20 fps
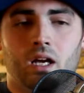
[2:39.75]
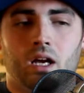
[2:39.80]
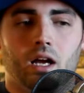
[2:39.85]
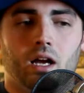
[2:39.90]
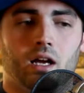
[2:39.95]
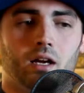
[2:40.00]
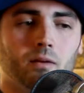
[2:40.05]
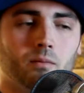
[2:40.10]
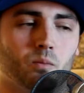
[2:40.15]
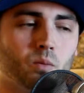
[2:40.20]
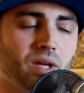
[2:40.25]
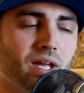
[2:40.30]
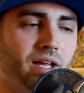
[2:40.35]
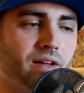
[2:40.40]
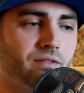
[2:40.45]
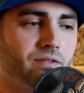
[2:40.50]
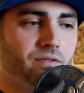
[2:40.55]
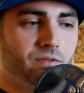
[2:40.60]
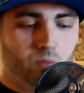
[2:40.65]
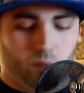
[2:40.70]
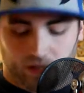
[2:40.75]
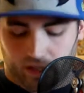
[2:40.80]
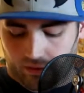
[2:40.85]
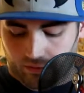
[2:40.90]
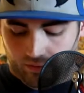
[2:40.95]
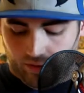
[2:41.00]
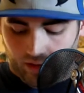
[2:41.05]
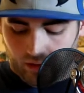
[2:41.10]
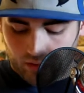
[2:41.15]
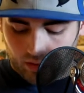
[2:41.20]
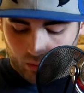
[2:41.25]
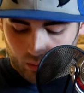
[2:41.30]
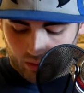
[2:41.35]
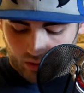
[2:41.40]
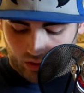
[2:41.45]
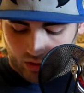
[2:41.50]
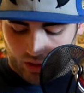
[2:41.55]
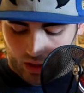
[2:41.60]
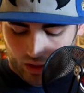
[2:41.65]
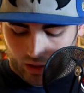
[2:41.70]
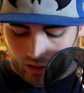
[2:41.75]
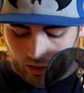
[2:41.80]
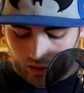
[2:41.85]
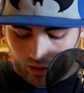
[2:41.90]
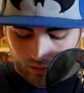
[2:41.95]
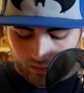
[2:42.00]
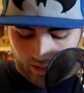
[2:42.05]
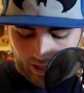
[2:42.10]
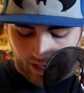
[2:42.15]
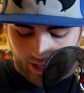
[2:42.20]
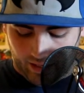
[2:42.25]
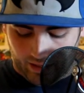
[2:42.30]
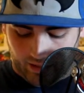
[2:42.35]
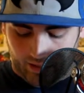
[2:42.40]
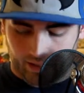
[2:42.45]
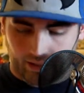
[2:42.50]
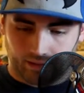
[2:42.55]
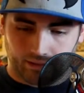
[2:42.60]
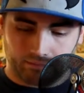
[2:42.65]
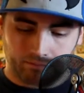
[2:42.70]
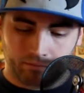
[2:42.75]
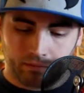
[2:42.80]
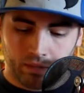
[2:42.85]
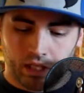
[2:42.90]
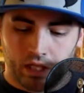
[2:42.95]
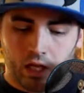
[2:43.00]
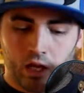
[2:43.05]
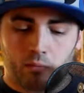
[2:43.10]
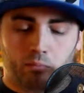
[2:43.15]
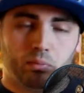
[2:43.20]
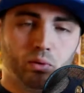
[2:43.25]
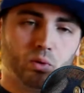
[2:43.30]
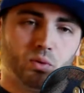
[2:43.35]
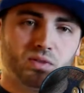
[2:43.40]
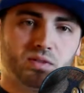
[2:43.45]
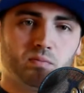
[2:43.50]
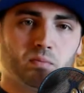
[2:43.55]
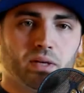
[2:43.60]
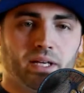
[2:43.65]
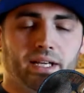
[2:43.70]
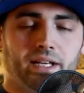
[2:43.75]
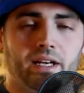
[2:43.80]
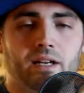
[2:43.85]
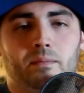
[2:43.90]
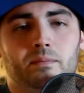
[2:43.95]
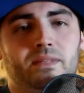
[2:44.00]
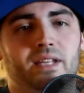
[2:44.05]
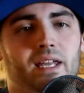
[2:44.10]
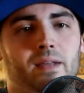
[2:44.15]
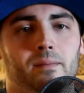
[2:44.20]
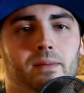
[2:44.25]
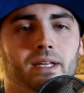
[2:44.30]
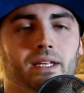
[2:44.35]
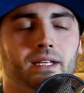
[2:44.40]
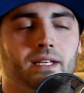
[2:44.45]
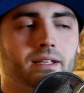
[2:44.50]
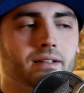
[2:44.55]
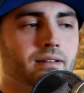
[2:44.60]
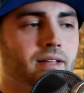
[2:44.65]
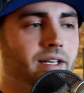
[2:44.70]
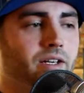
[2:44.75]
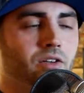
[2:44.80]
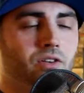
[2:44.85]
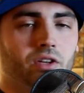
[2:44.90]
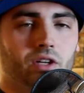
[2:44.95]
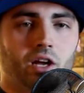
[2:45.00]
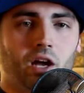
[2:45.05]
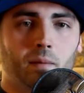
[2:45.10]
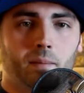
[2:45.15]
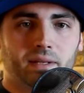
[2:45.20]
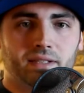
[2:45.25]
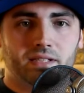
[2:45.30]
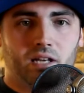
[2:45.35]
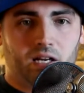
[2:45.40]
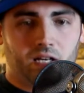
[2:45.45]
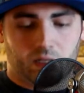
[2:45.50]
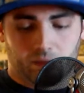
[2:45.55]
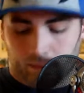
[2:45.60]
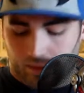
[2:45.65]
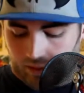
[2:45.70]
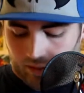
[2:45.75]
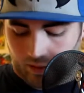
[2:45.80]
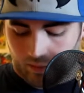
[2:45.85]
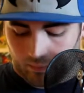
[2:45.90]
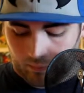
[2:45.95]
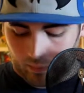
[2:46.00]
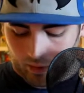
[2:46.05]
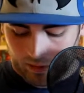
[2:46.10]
Um, we have we have Elena with her daughter Annie and Bruce bringing up Damien and later in the comic talking about him.